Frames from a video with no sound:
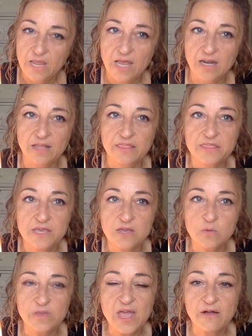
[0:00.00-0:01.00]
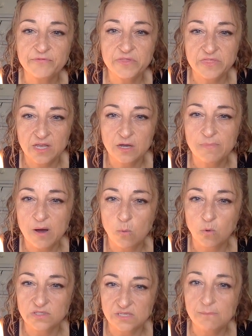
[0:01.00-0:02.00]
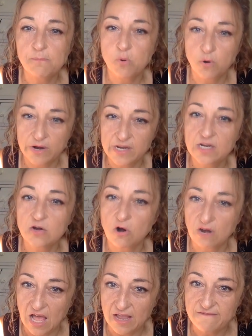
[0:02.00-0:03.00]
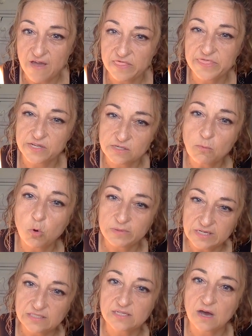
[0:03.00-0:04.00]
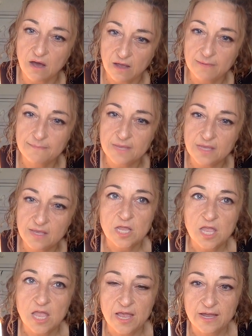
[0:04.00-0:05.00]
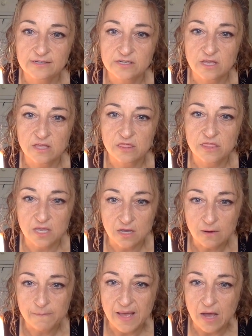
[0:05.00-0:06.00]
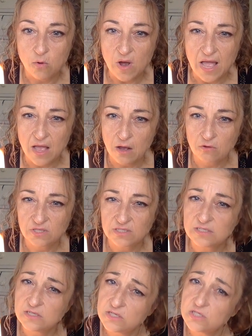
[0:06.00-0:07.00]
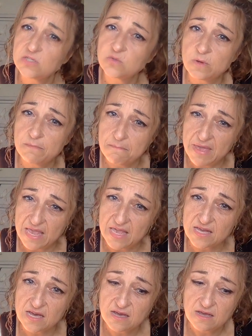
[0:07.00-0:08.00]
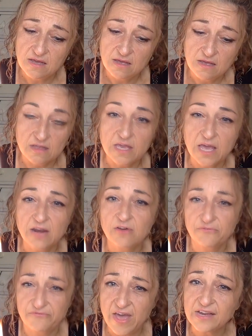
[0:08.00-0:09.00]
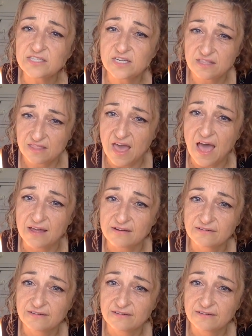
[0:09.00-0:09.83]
And I think we have to think about what's important in our life at this moment in time and think about how the decisions we make can affect that.